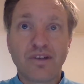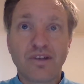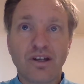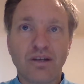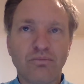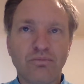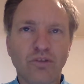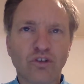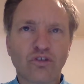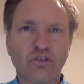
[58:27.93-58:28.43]

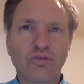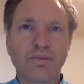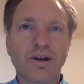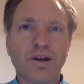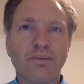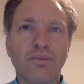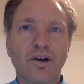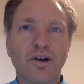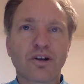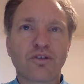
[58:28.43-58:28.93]
I'm not sure
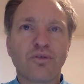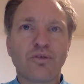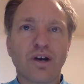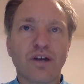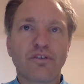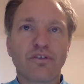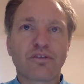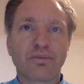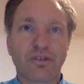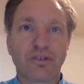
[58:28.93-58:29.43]
about
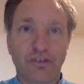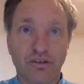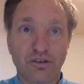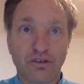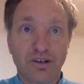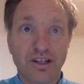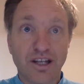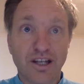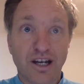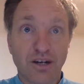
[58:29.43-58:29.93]
microwaves, but
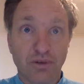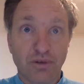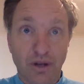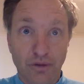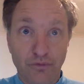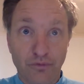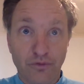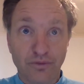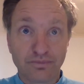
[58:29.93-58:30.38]
certainly RF.